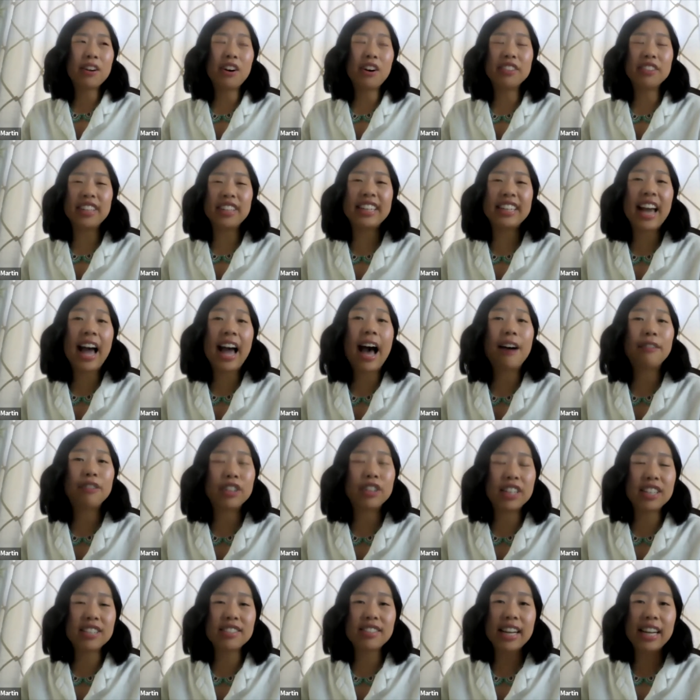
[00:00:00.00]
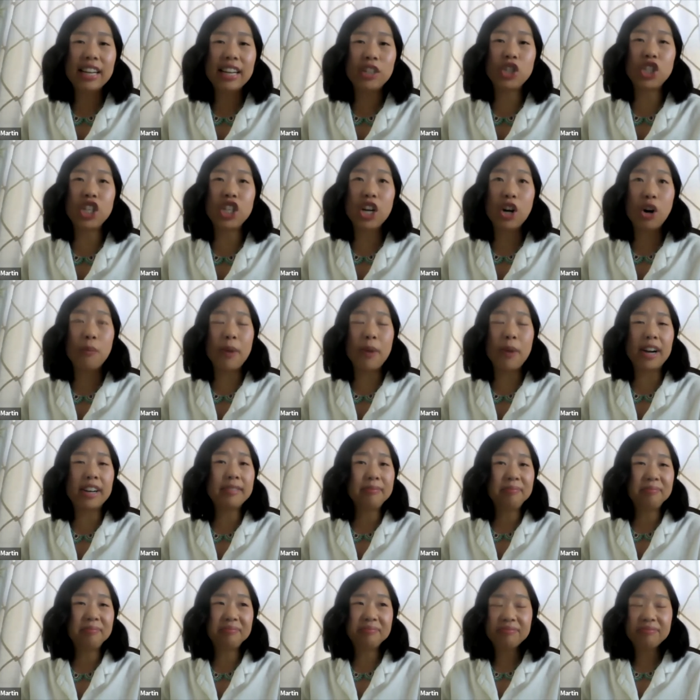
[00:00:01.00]
called a cavernous
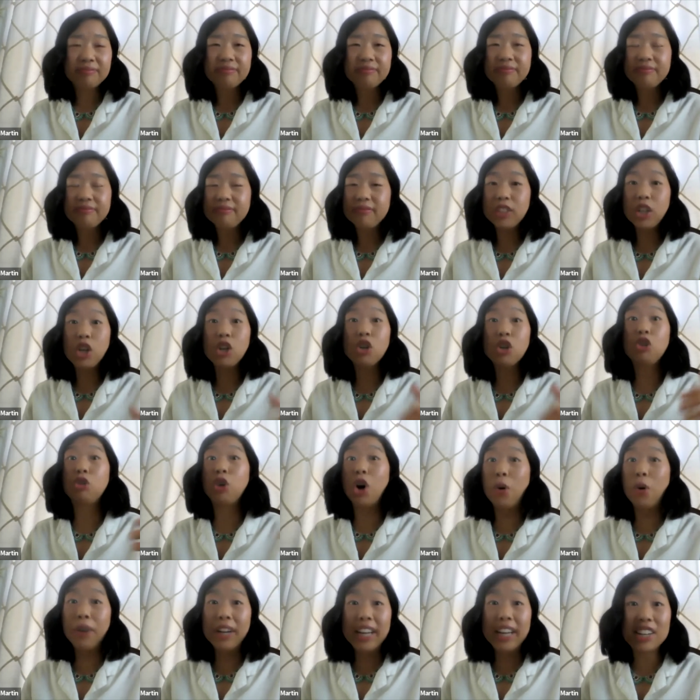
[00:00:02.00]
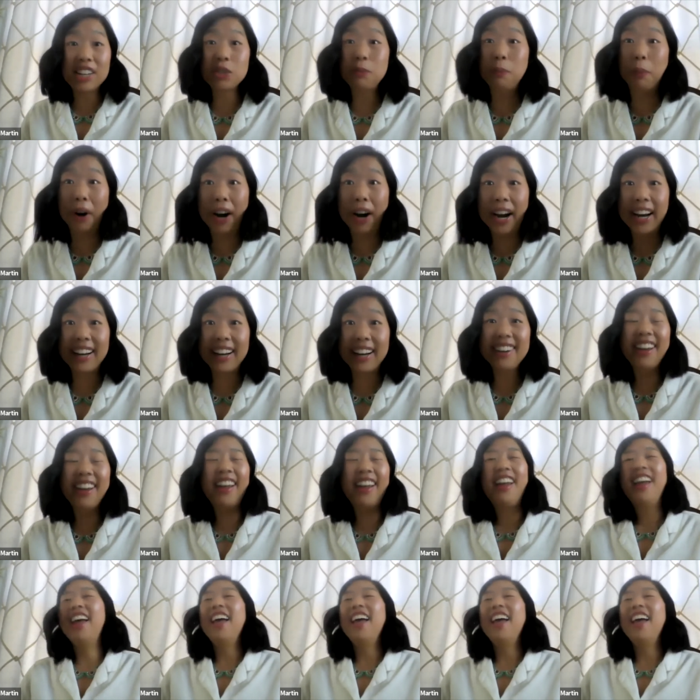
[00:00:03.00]
angioma, growing in his brain.